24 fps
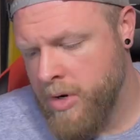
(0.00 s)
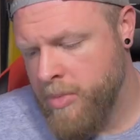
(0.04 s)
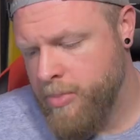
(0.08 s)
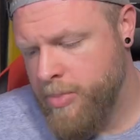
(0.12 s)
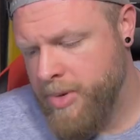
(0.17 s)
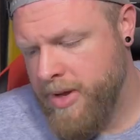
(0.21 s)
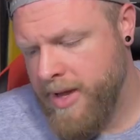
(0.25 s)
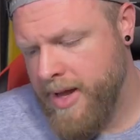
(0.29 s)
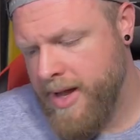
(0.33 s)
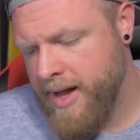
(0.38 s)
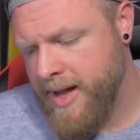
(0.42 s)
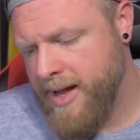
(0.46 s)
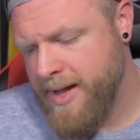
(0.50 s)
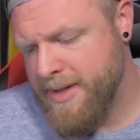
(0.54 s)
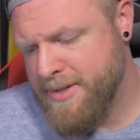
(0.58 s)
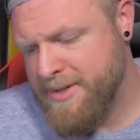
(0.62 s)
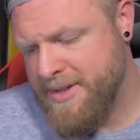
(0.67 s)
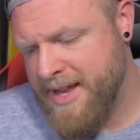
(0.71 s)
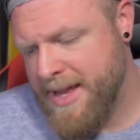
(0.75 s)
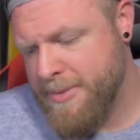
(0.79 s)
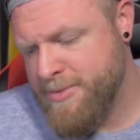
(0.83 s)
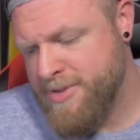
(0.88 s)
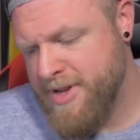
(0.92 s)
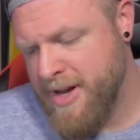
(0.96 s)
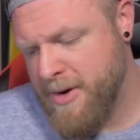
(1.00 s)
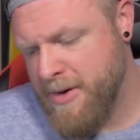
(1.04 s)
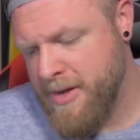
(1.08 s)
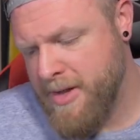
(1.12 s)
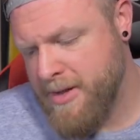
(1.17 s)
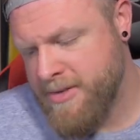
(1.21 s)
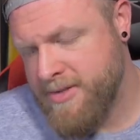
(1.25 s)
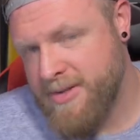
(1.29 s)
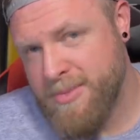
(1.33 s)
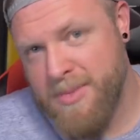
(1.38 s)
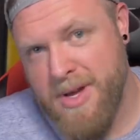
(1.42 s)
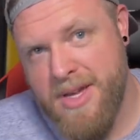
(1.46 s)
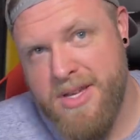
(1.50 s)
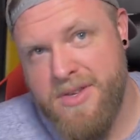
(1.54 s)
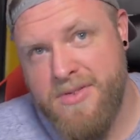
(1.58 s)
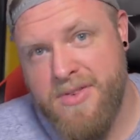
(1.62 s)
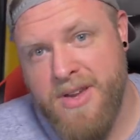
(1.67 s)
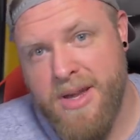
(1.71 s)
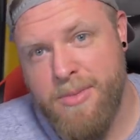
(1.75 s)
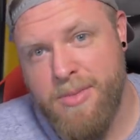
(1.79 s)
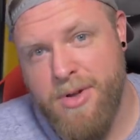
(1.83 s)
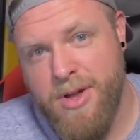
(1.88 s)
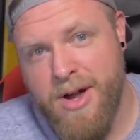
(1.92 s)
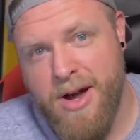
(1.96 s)
wouldn't be a Snapchat without some Ace
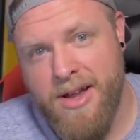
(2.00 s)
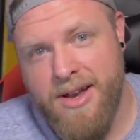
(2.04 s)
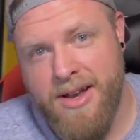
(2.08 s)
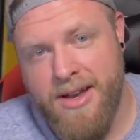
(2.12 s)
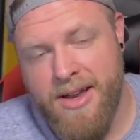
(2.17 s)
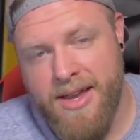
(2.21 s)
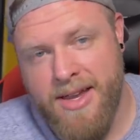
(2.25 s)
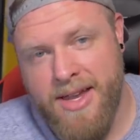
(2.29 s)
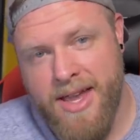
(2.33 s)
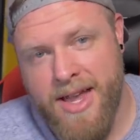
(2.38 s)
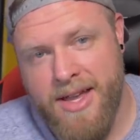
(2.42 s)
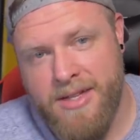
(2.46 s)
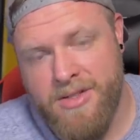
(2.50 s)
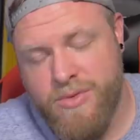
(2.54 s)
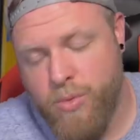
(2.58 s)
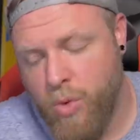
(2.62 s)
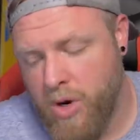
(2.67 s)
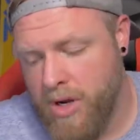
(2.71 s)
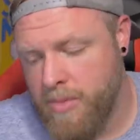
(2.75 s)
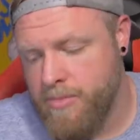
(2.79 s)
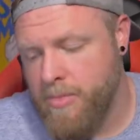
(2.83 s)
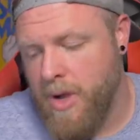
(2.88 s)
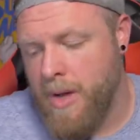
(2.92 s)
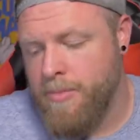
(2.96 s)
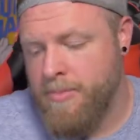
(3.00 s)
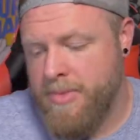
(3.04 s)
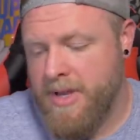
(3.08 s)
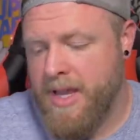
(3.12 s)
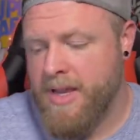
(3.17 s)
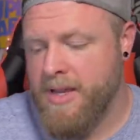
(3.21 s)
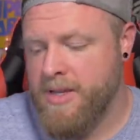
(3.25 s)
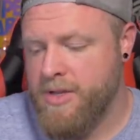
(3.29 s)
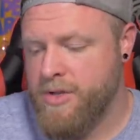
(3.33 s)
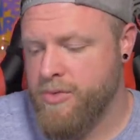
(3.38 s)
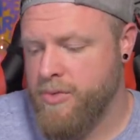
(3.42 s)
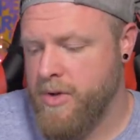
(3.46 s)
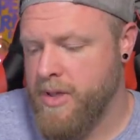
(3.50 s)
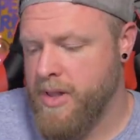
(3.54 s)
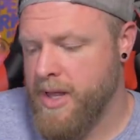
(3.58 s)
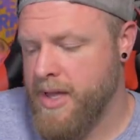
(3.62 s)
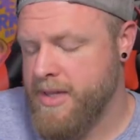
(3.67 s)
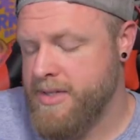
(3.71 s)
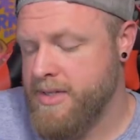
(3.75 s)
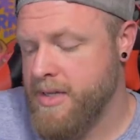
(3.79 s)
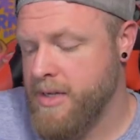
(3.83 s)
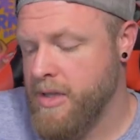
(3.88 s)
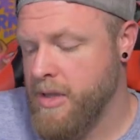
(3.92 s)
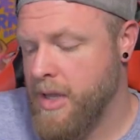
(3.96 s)
family on it, I guess. What I'm beginning to
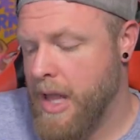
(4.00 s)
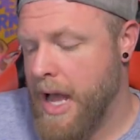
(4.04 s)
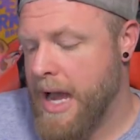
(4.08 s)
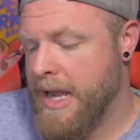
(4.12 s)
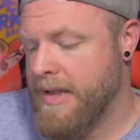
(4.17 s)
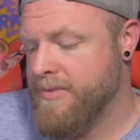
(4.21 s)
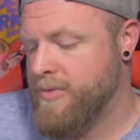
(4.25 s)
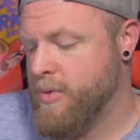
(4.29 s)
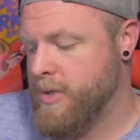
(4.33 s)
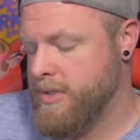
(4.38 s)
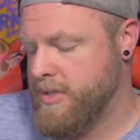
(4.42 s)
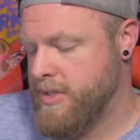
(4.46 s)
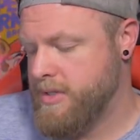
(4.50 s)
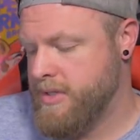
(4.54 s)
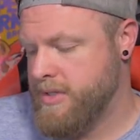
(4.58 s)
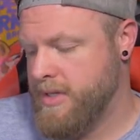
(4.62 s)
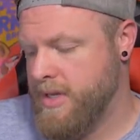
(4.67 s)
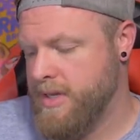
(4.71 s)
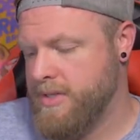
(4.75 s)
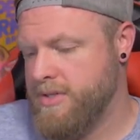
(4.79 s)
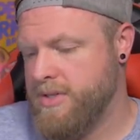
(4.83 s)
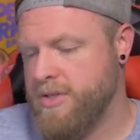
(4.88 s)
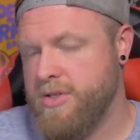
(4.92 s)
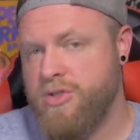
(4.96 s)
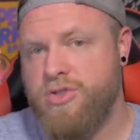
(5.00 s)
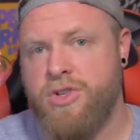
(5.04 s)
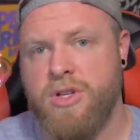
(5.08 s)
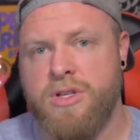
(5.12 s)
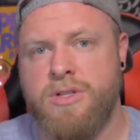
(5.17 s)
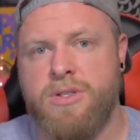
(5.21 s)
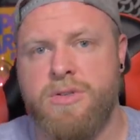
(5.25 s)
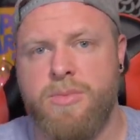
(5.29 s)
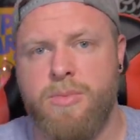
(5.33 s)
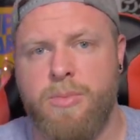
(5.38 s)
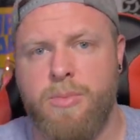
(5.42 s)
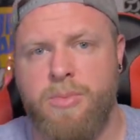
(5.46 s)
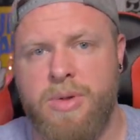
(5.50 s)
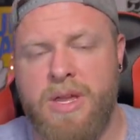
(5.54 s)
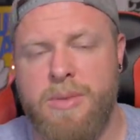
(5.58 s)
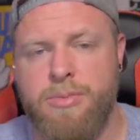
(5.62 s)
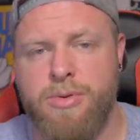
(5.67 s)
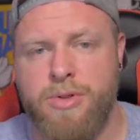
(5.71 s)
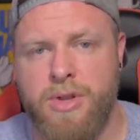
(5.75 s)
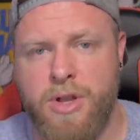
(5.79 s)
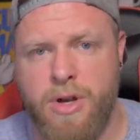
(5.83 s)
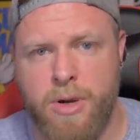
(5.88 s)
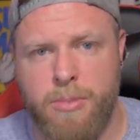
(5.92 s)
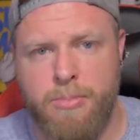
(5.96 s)
realize that a lot of what this is just
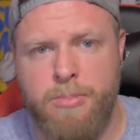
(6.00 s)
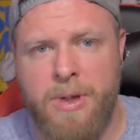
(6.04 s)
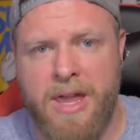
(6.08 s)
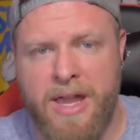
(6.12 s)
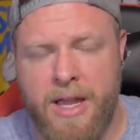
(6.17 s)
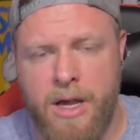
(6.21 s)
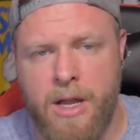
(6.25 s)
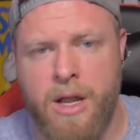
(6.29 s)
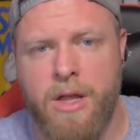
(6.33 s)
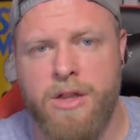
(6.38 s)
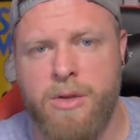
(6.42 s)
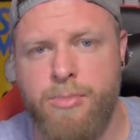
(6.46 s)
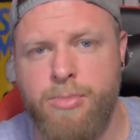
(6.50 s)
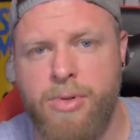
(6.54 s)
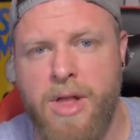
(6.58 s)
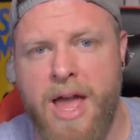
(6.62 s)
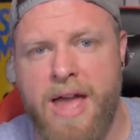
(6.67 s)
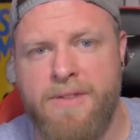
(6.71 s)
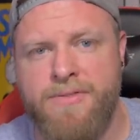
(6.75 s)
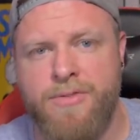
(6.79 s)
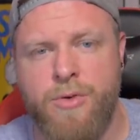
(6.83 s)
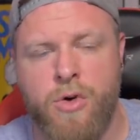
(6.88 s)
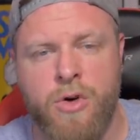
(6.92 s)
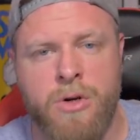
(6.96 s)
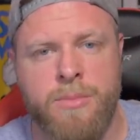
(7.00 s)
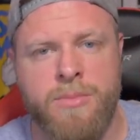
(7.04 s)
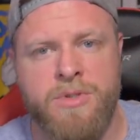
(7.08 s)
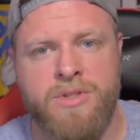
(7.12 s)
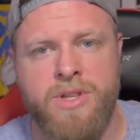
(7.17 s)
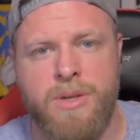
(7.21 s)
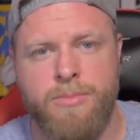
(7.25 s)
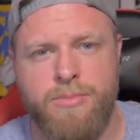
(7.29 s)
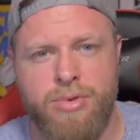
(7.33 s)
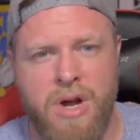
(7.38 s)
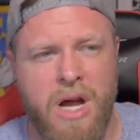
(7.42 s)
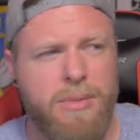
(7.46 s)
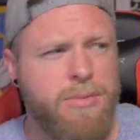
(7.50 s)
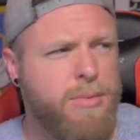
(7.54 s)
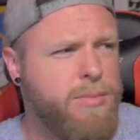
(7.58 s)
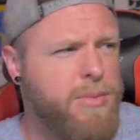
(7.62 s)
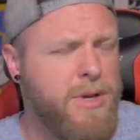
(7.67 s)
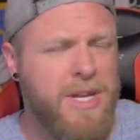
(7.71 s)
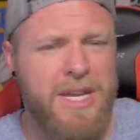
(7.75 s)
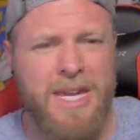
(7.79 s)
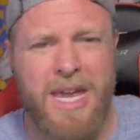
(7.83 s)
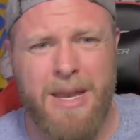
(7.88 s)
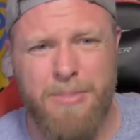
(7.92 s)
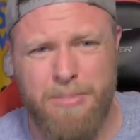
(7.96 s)
people that are big on other platforms that
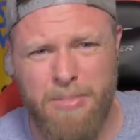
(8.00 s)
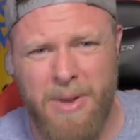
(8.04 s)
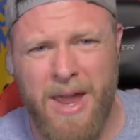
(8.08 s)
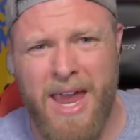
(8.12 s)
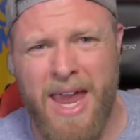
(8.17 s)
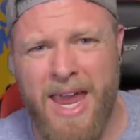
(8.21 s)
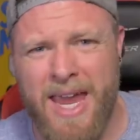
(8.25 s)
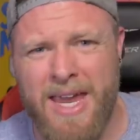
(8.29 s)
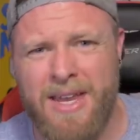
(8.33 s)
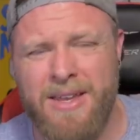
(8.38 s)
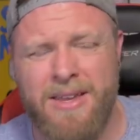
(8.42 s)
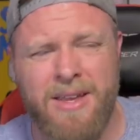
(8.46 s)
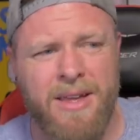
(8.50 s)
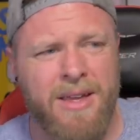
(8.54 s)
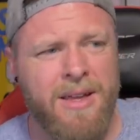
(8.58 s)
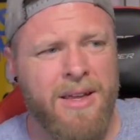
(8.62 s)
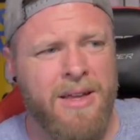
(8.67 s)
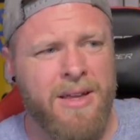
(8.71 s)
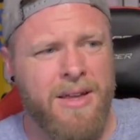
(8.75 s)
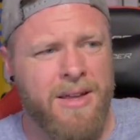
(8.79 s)
probably get paid